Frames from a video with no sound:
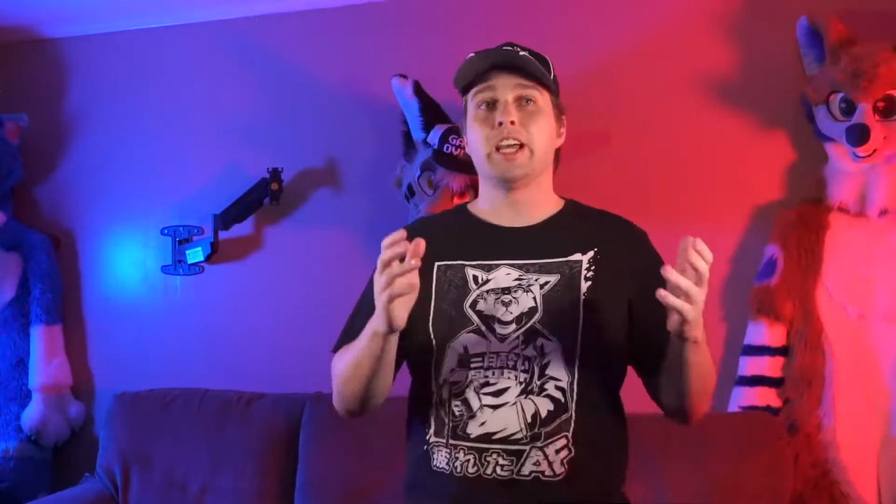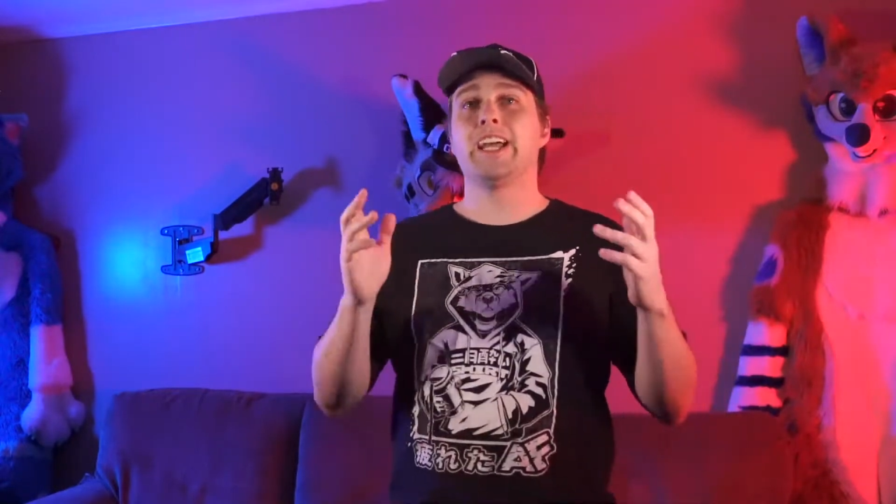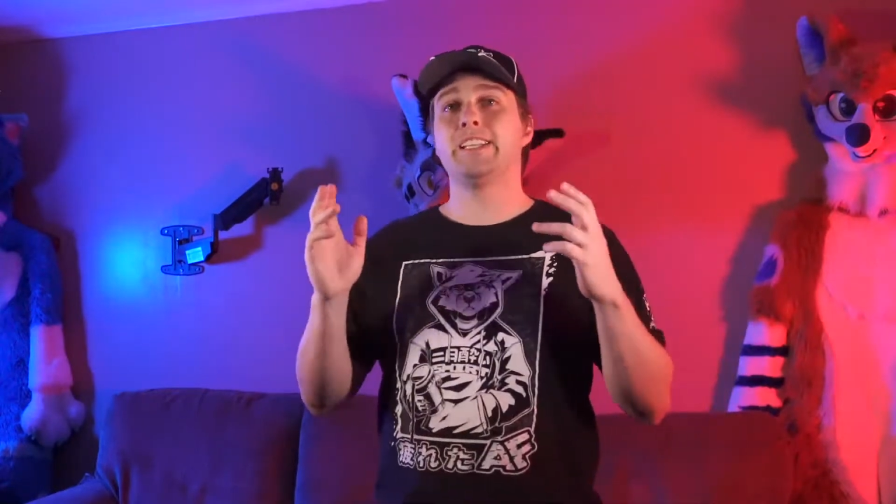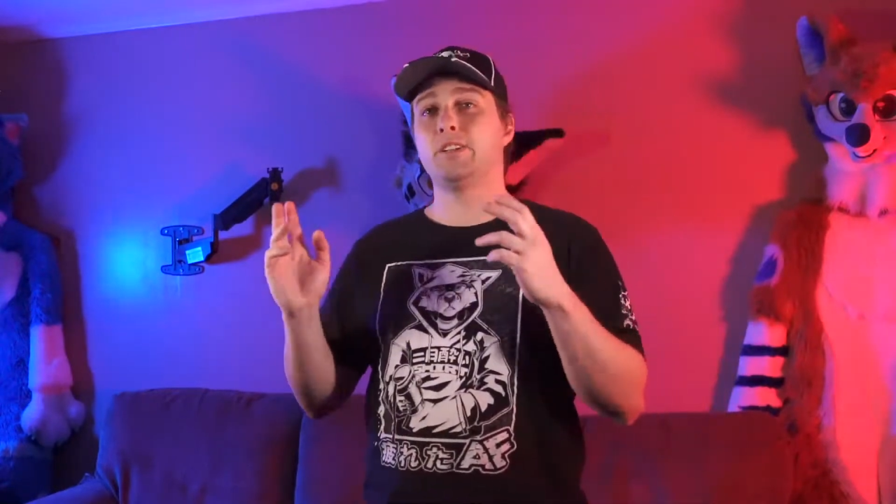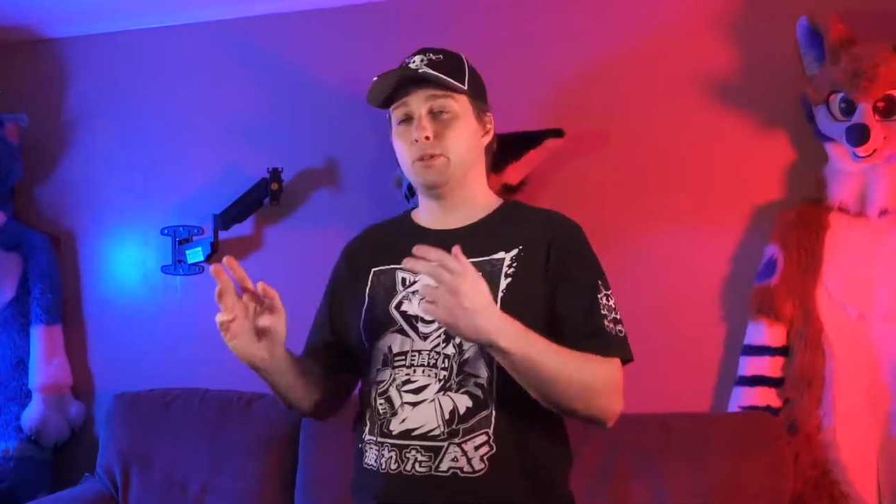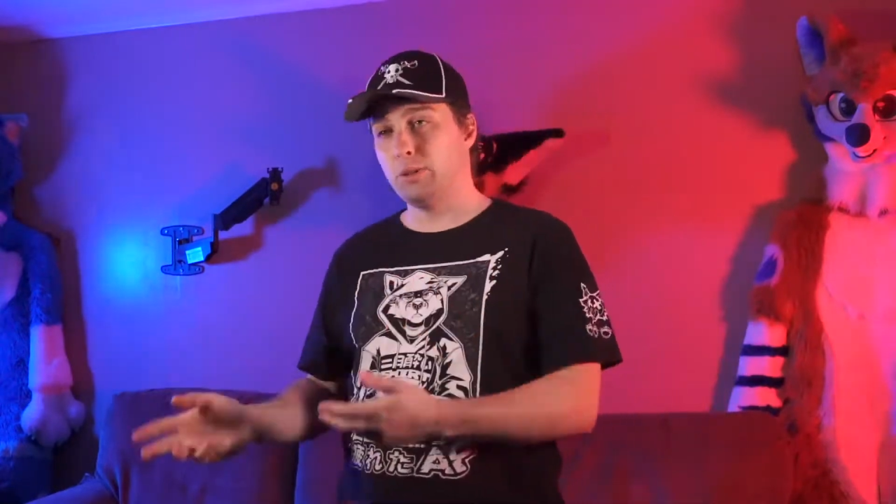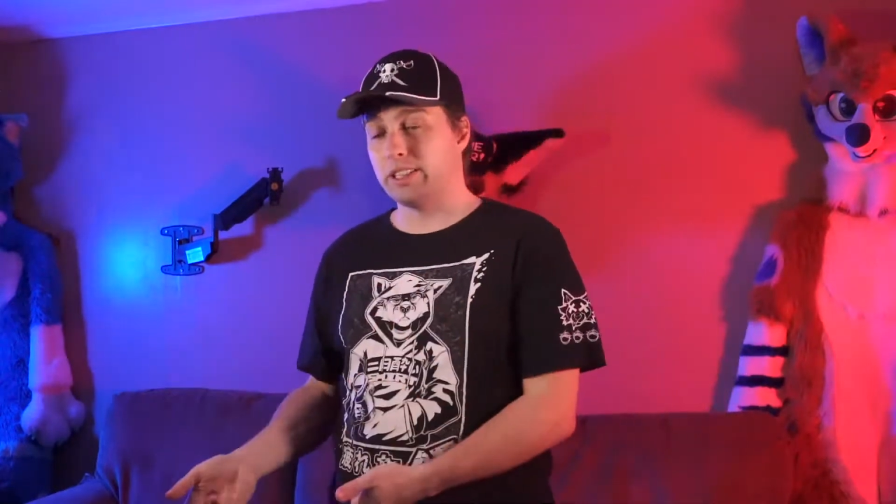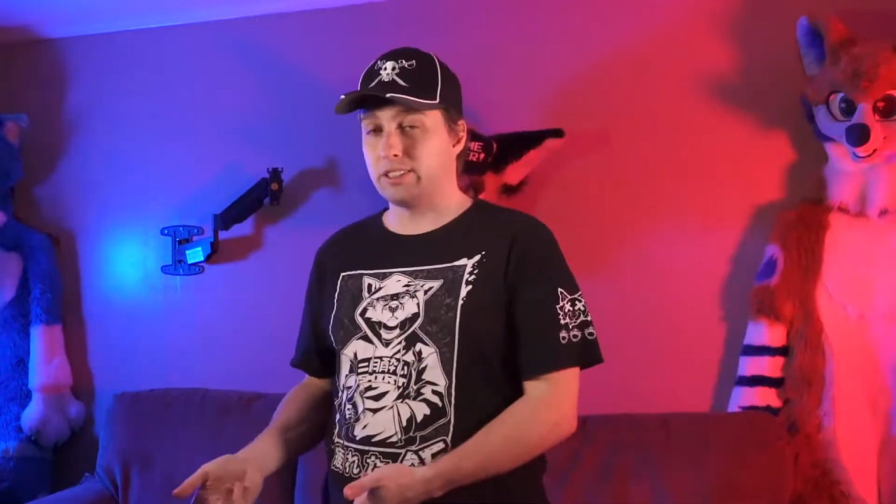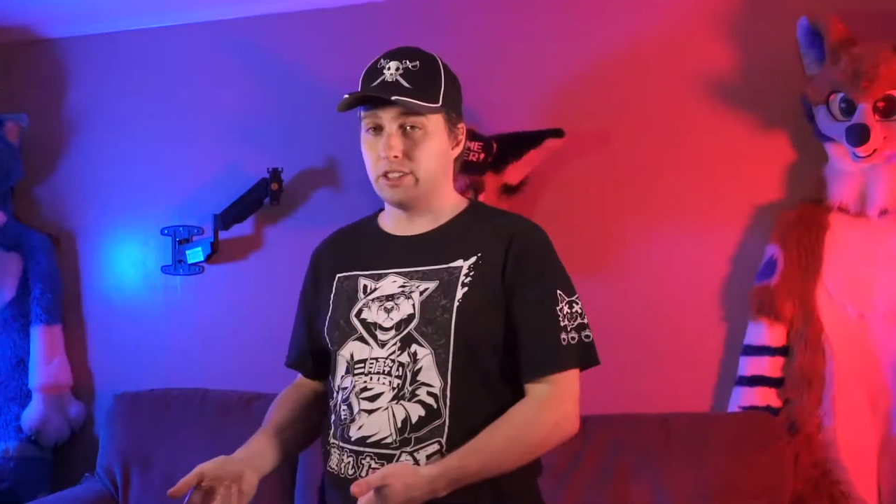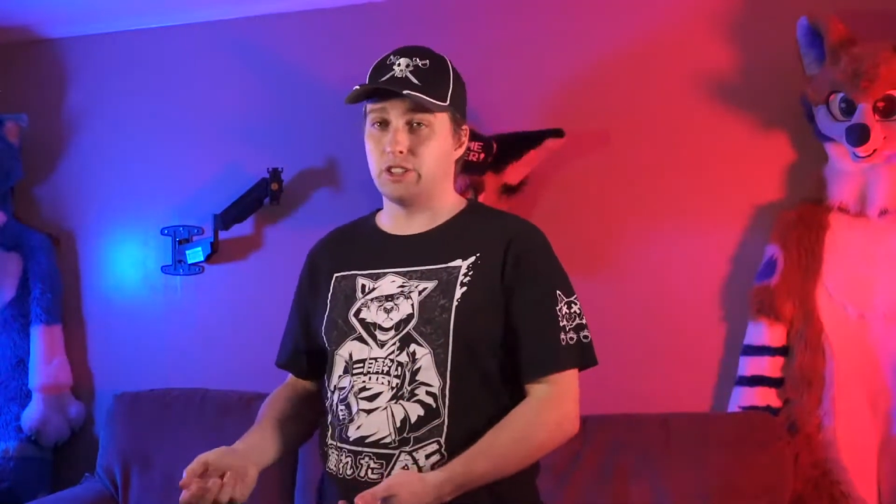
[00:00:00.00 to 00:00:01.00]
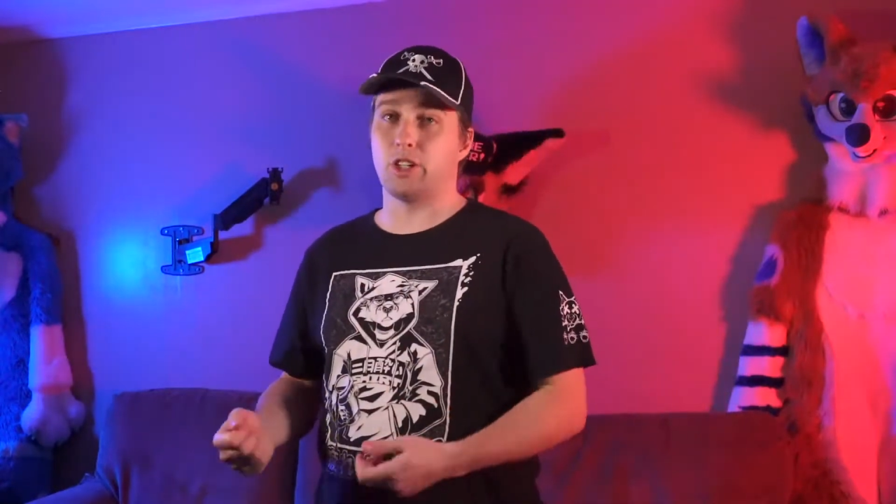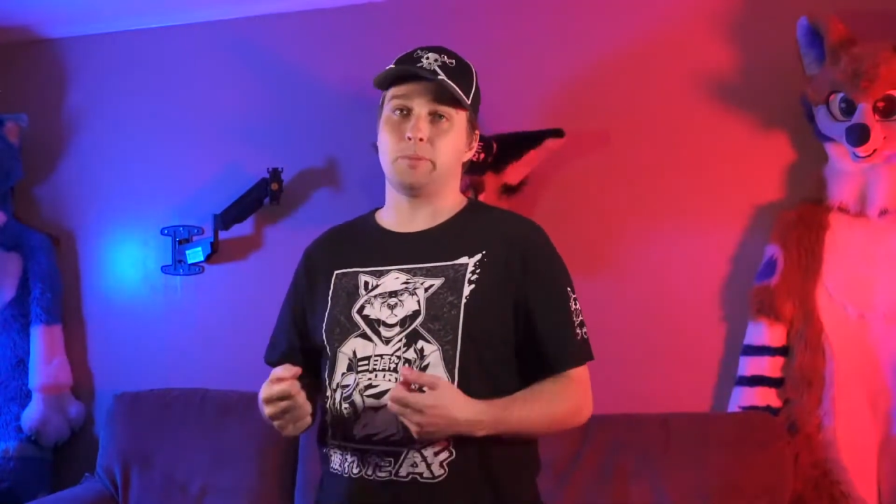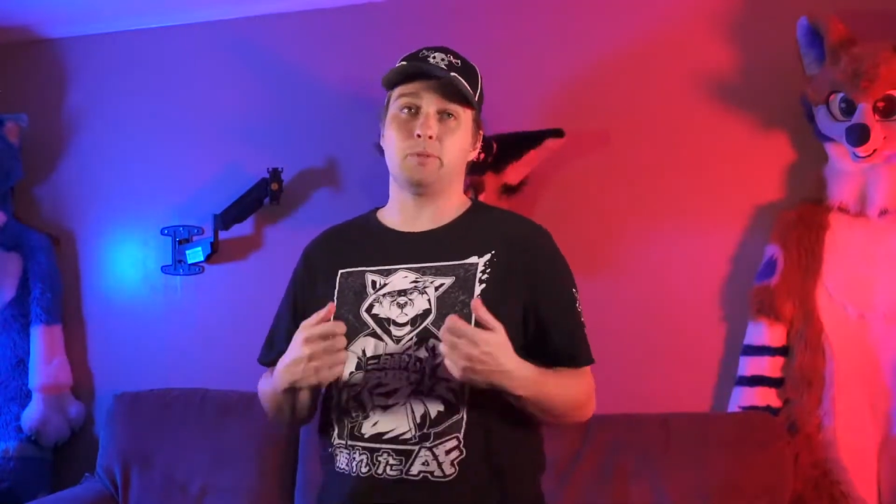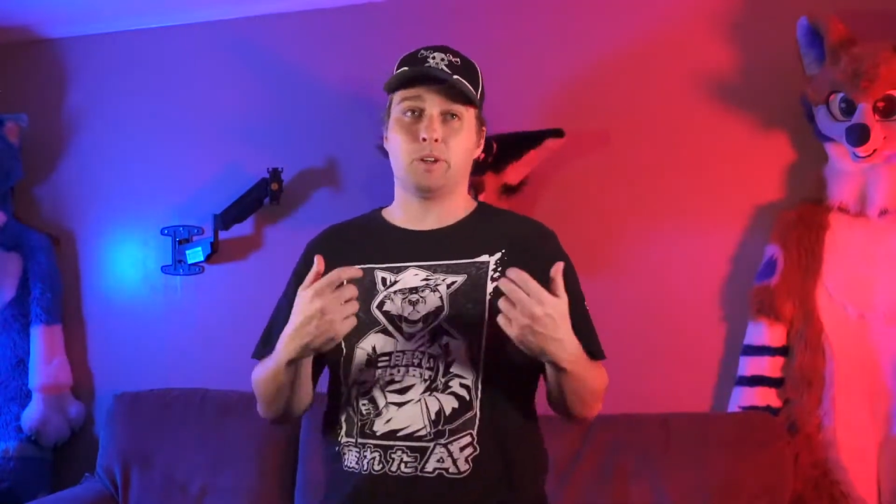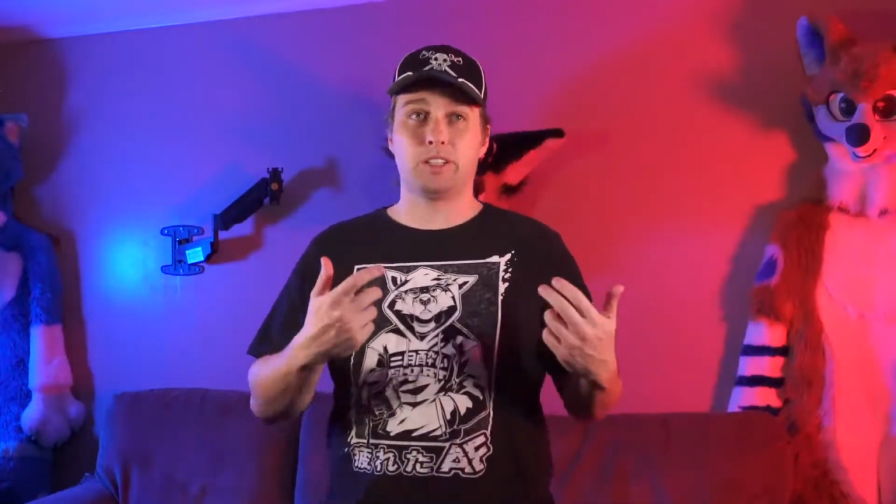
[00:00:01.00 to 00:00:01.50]
and who gets to
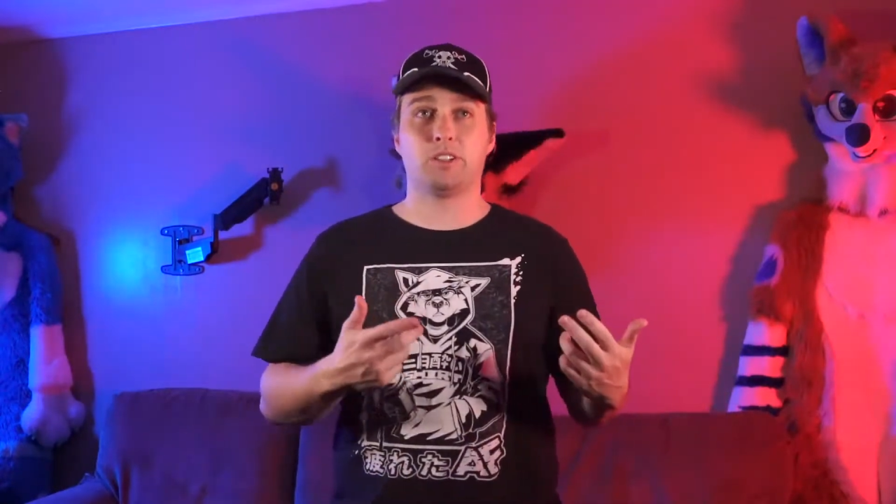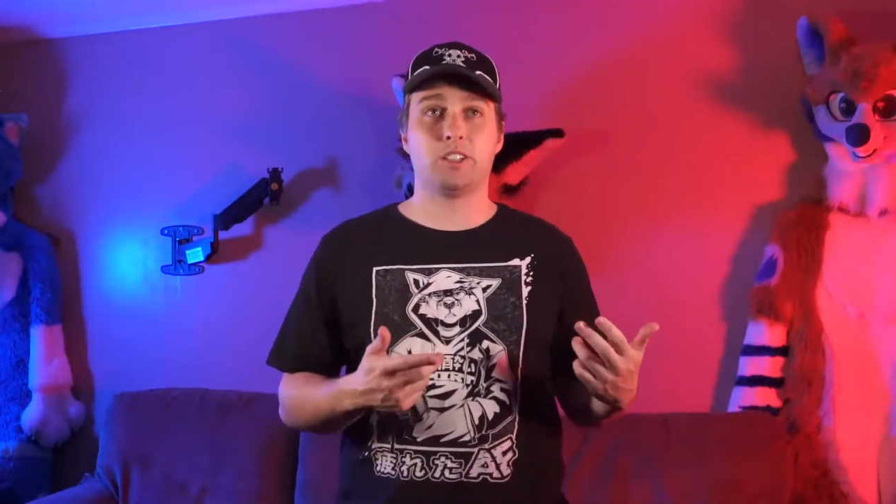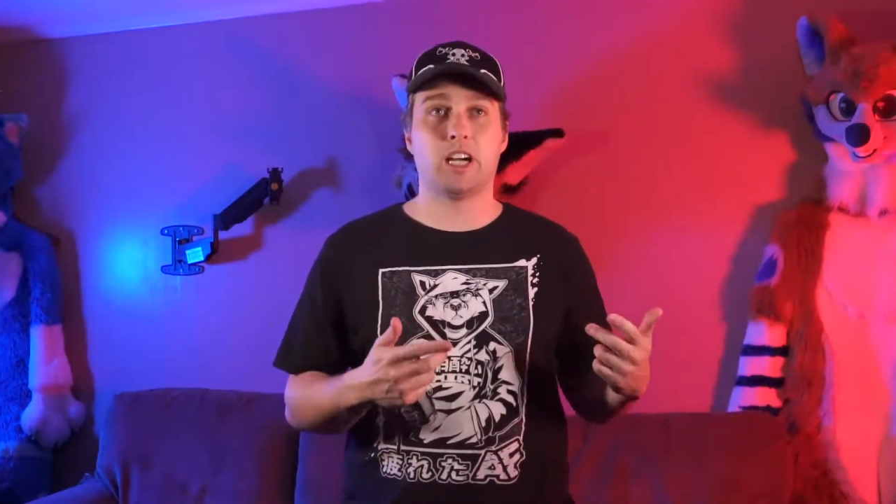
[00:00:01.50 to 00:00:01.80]
determine whether or